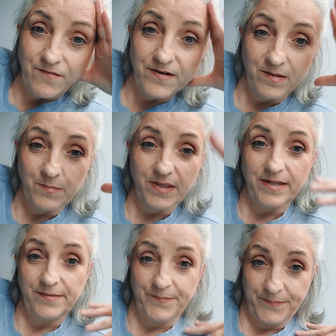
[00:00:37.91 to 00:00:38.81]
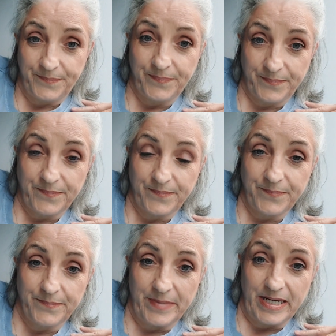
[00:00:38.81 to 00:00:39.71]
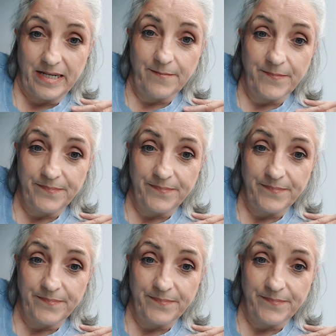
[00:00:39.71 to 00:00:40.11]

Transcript: fed by me,